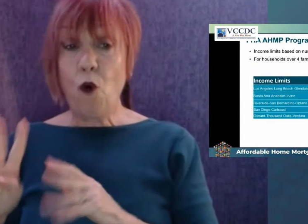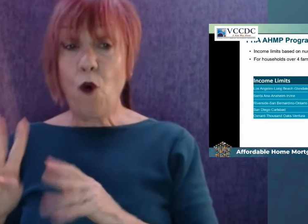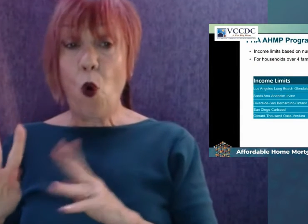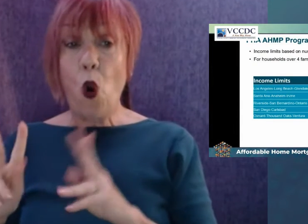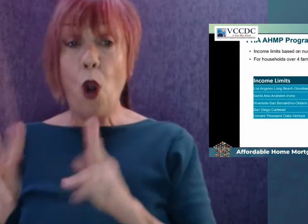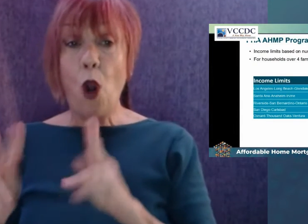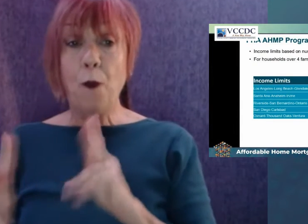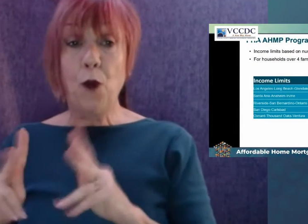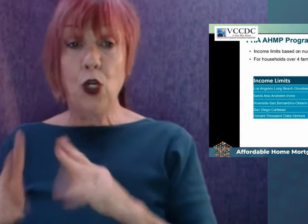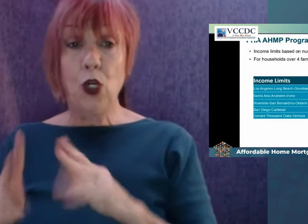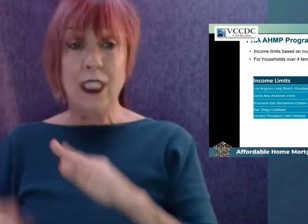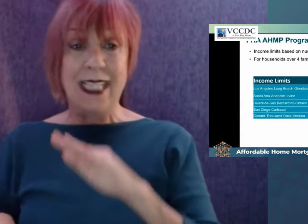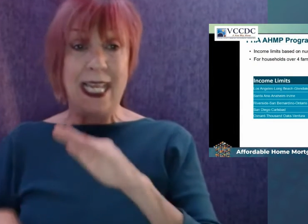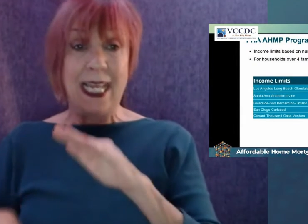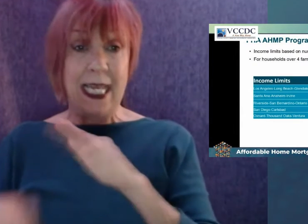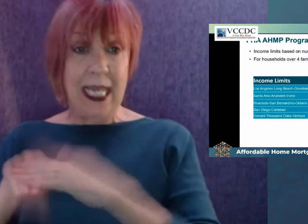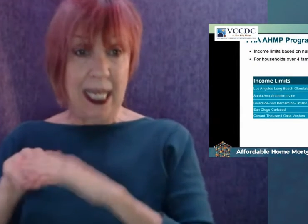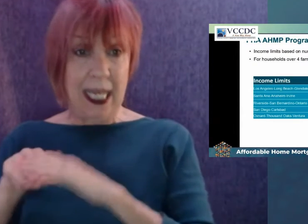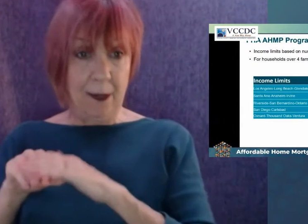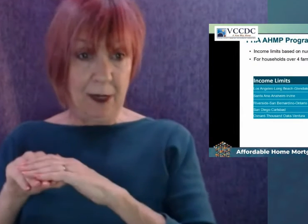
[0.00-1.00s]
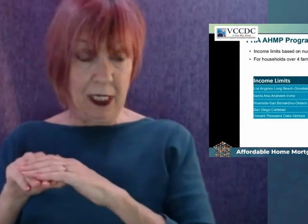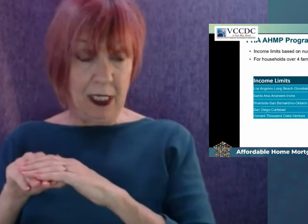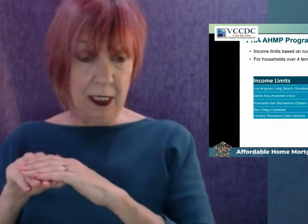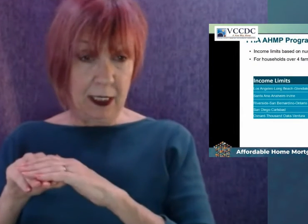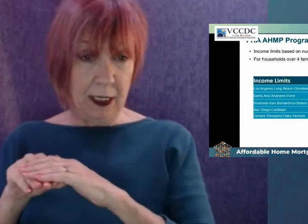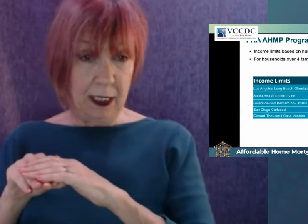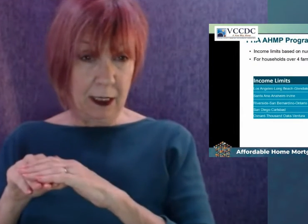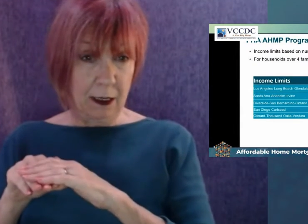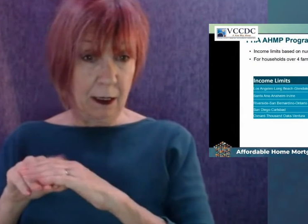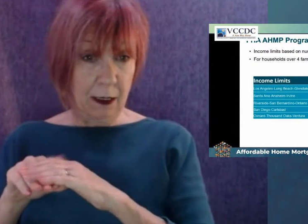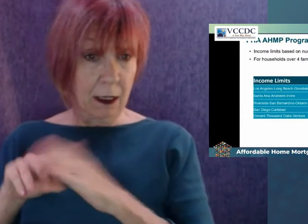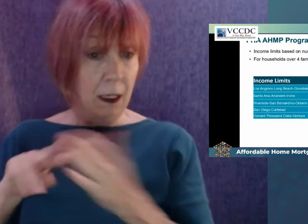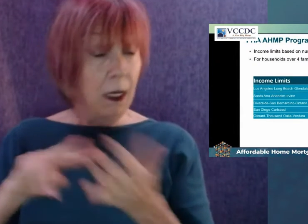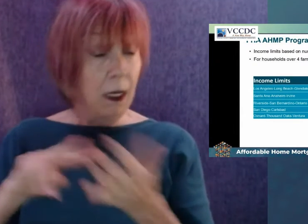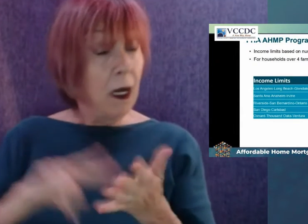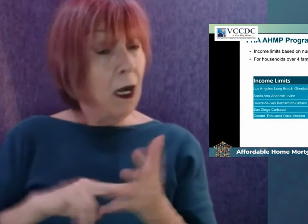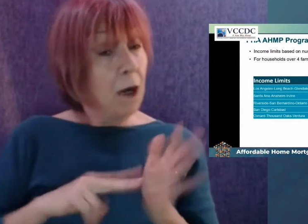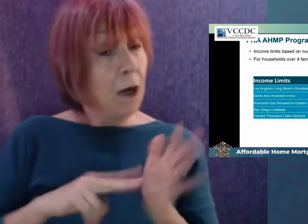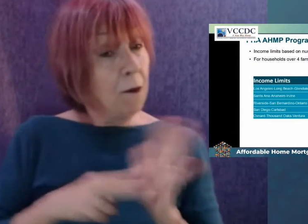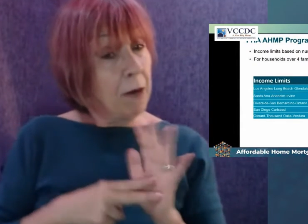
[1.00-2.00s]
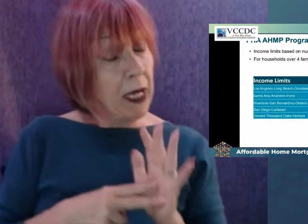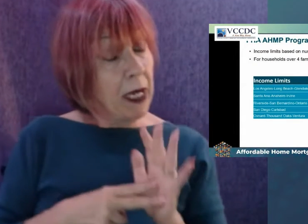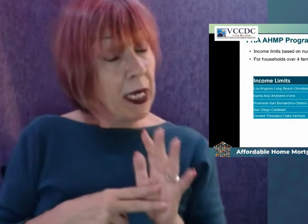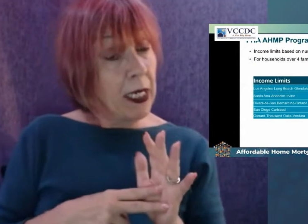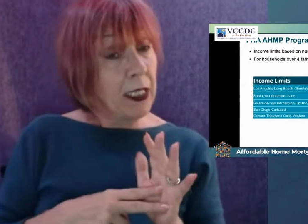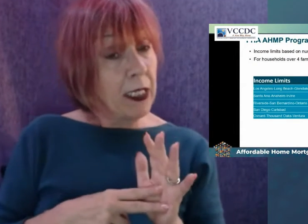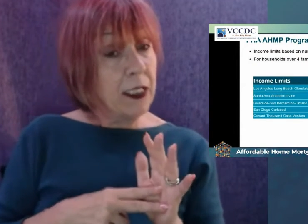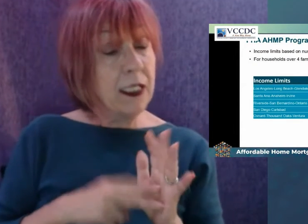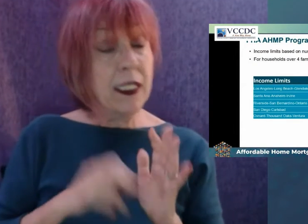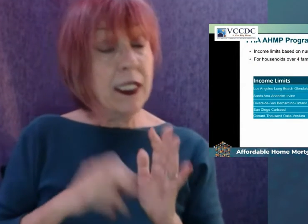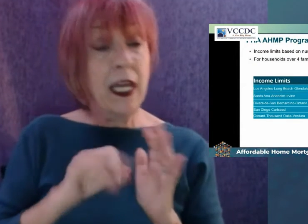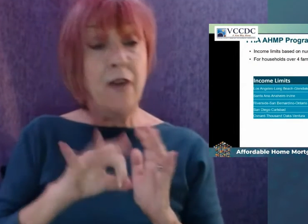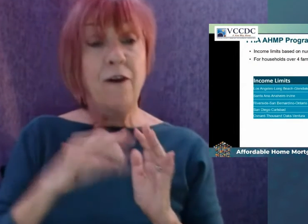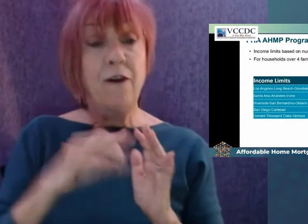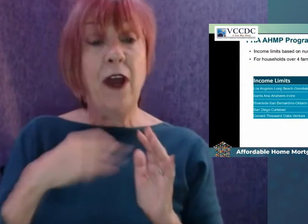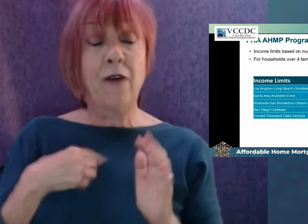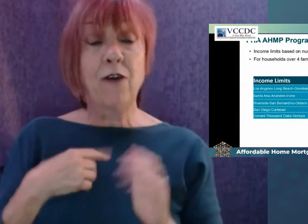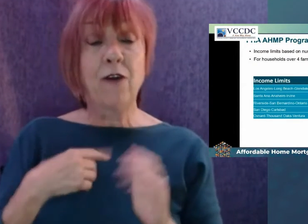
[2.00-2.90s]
What that means is if you have one single bread earner